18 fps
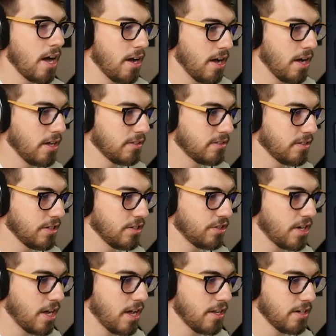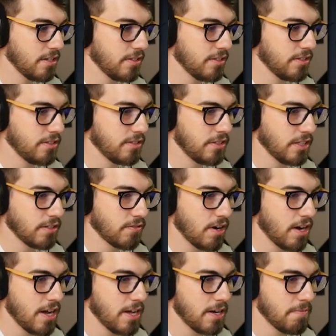Uh, slingshot, sick
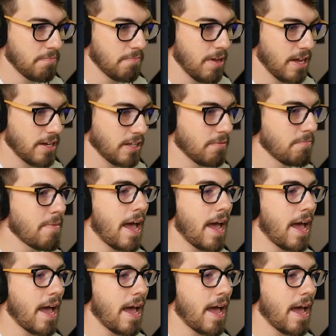ride, magnet.